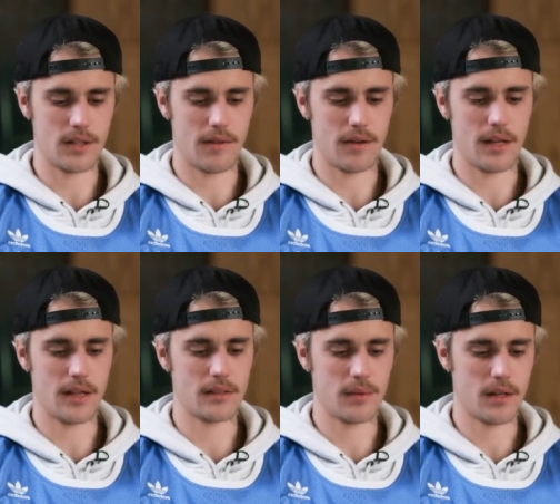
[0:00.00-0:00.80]
if she ever
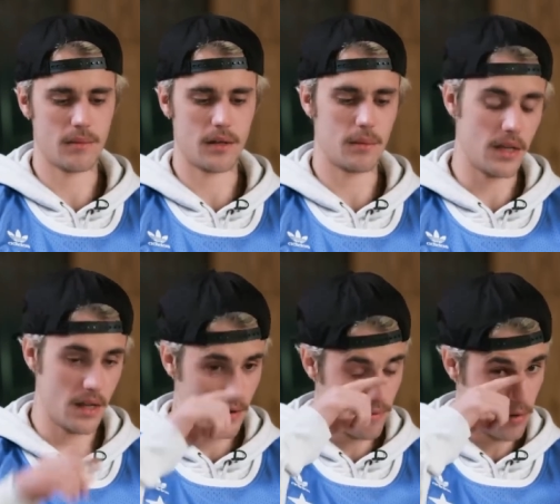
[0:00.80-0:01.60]
needs me, I'm gonna
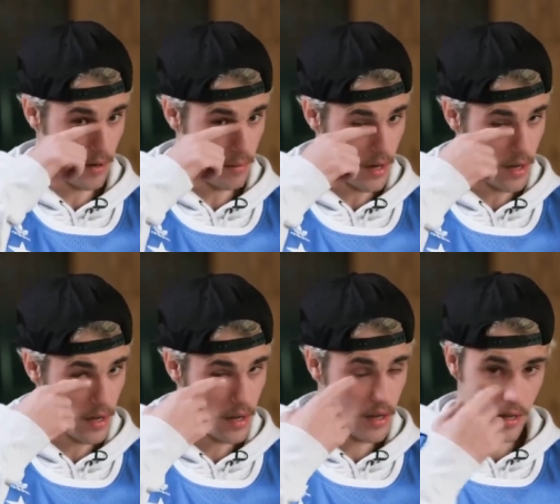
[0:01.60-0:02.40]
be here for her.
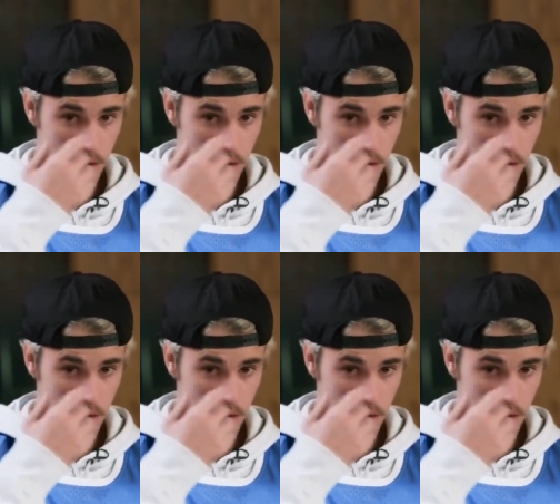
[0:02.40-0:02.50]
But